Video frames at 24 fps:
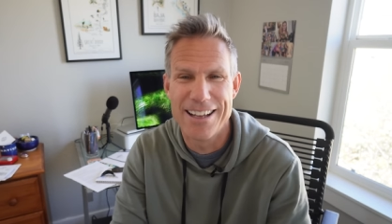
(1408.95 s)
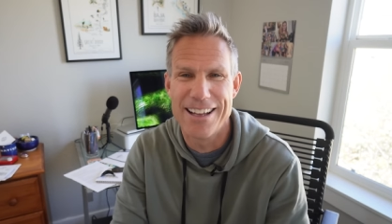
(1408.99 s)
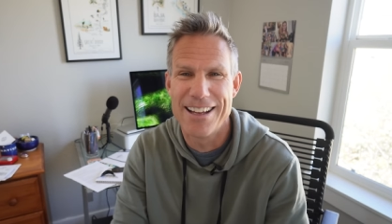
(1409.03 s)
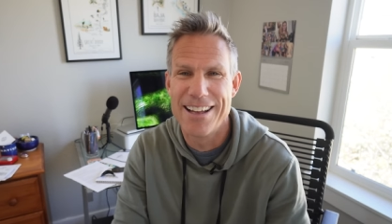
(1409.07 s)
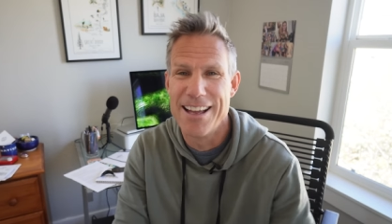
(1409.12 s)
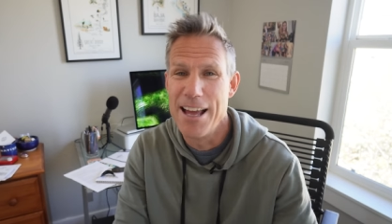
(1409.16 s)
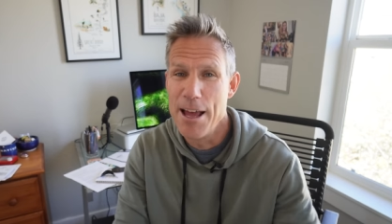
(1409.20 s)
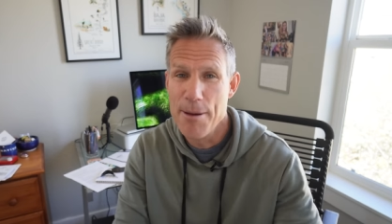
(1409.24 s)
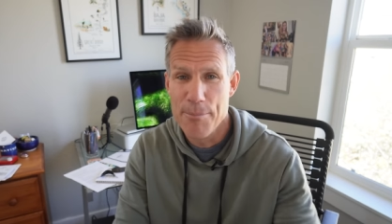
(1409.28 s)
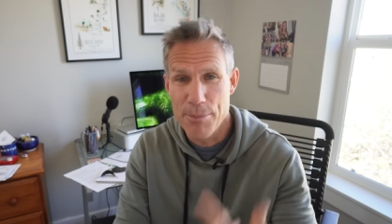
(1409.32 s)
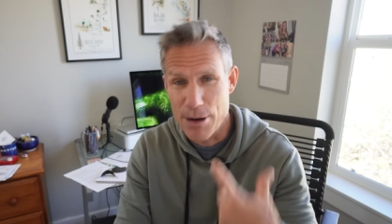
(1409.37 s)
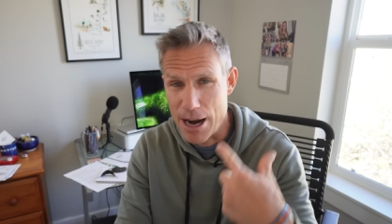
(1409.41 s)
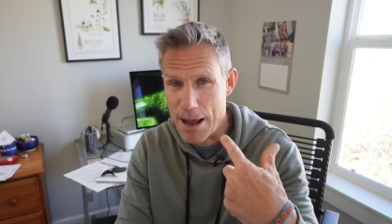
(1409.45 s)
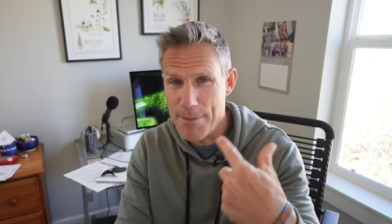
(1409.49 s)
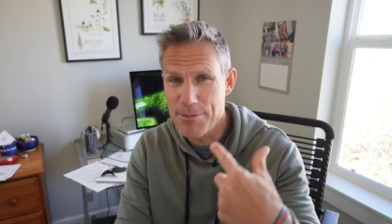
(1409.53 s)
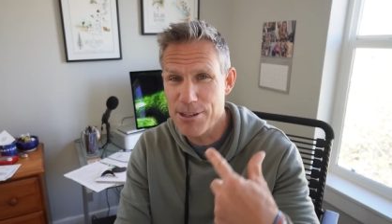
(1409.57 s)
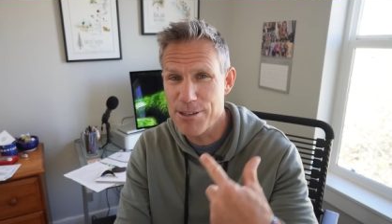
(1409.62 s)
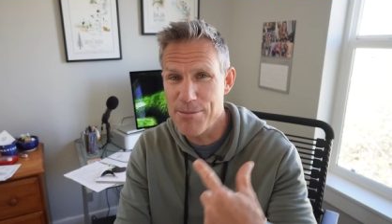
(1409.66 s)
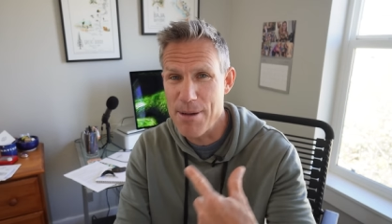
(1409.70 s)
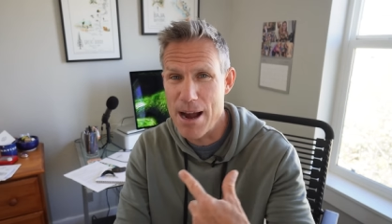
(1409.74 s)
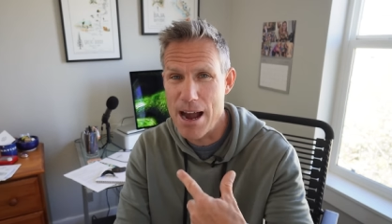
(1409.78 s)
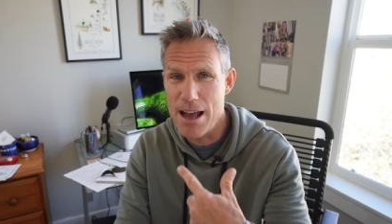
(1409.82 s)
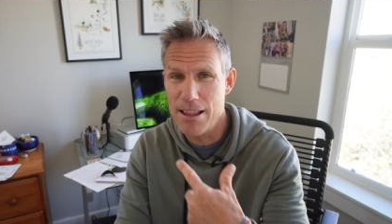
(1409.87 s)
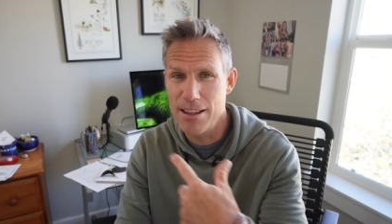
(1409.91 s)
but I'm
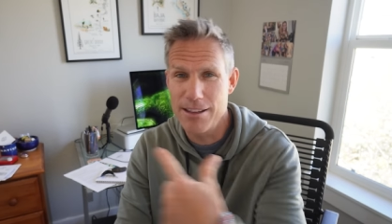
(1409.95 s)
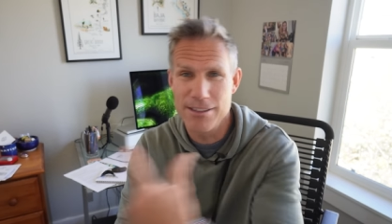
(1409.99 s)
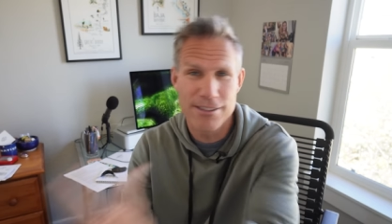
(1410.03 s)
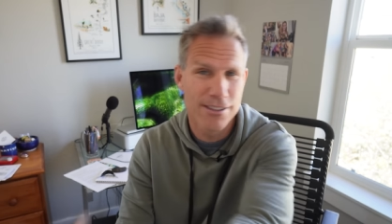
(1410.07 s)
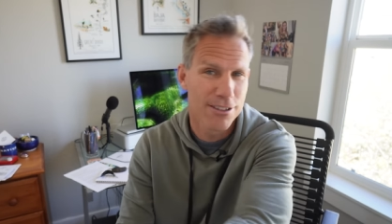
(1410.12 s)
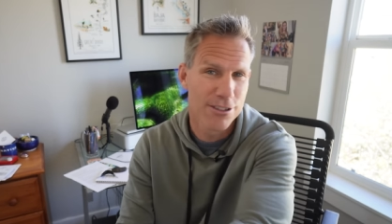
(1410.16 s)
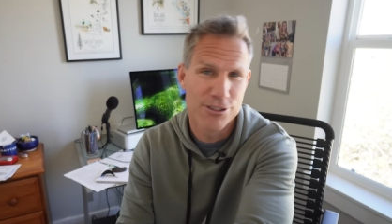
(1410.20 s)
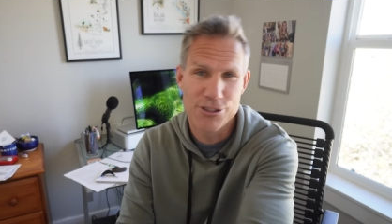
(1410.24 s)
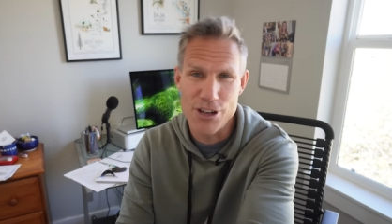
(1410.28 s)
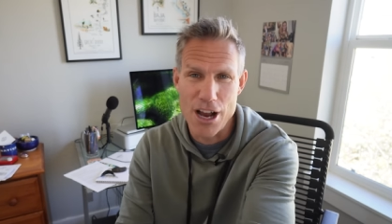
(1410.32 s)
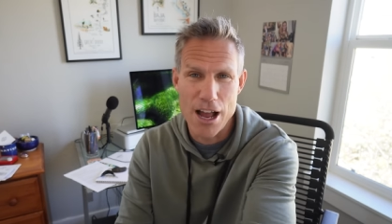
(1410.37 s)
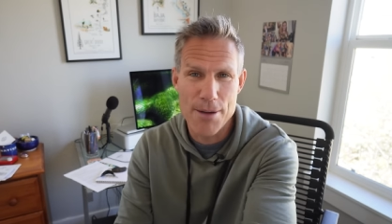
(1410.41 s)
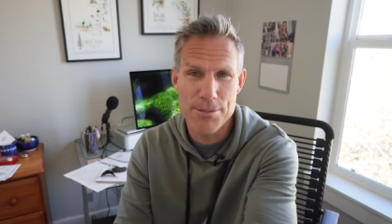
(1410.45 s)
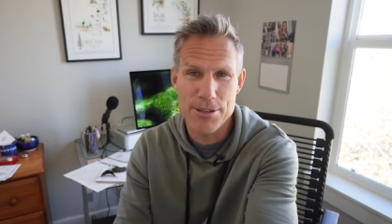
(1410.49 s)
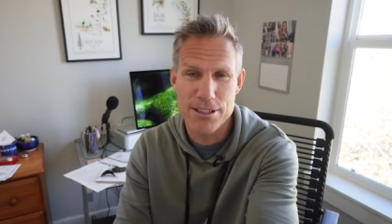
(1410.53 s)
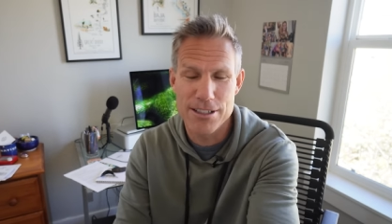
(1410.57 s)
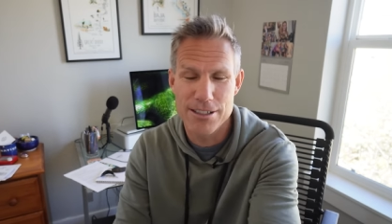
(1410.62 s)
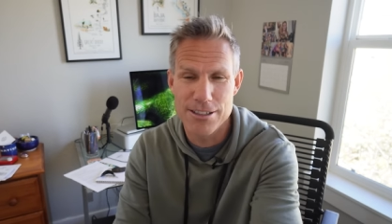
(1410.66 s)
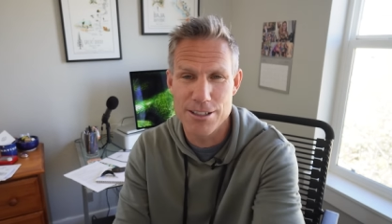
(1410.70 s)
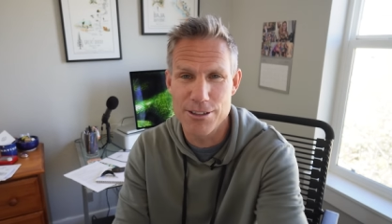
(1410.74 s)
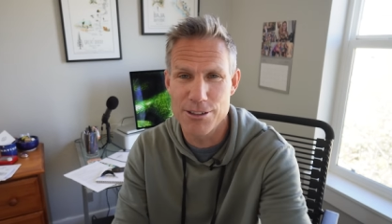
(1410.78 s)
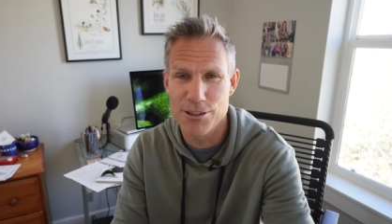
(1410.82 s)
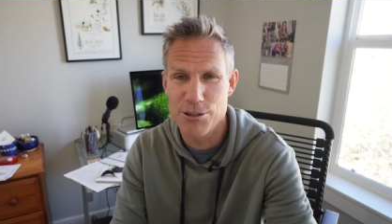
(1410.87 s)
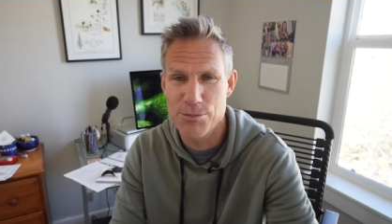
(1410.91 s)
smiling. Jabba's
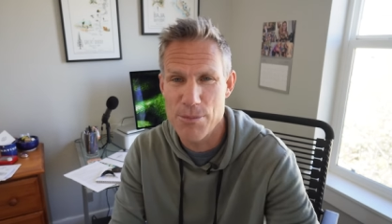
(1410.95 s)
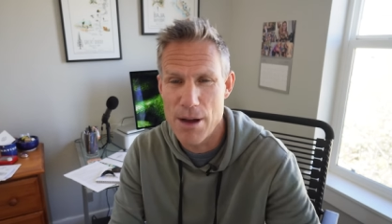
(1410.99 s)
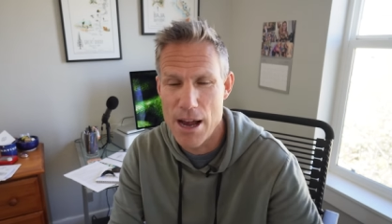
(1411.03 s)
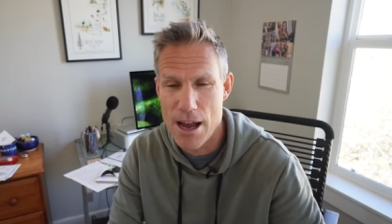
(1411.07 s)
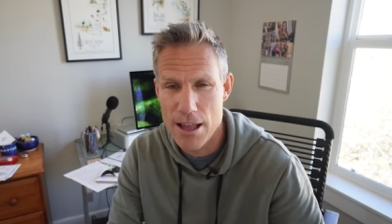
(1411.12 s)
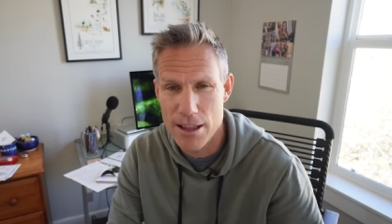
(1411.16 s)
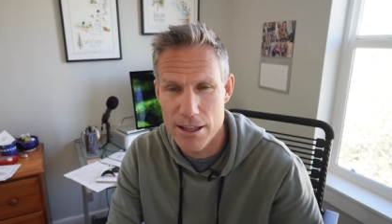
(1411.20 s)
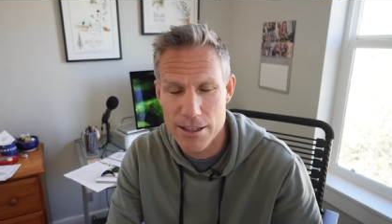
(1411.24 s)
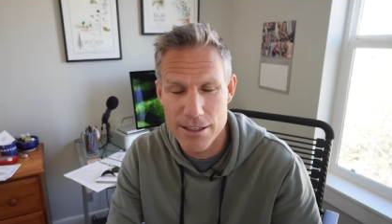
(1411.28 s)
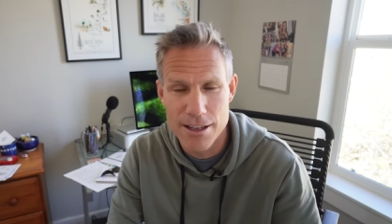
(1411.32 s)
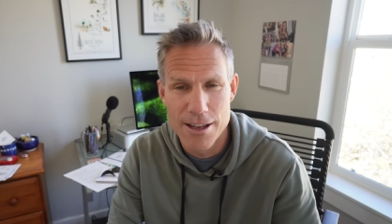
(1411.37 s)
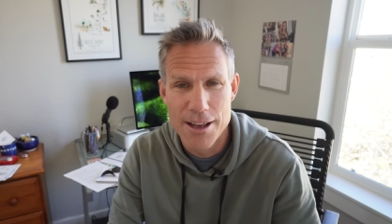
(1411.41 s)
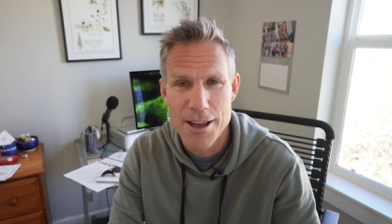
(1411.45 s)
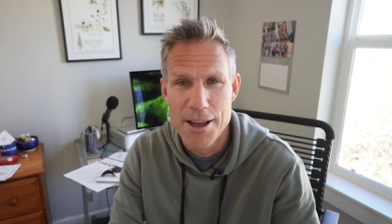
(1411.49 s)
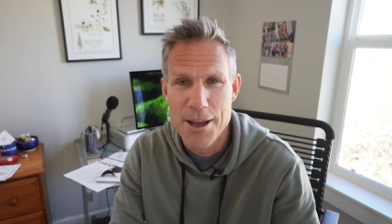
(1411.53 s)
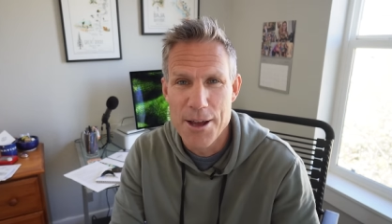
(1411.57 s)
still smiling.